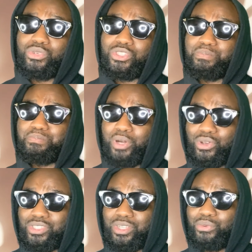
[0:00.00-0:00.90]
was
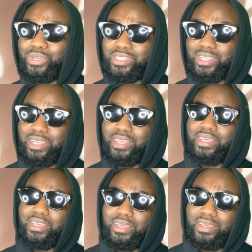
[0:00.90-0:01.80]
posted recently,
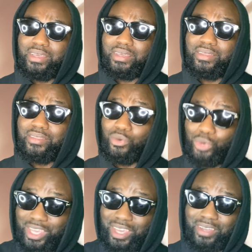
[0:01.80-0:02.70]
the
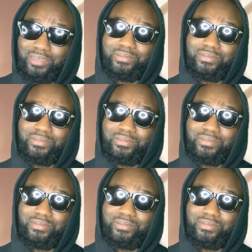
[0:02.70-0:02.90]
Weeknd.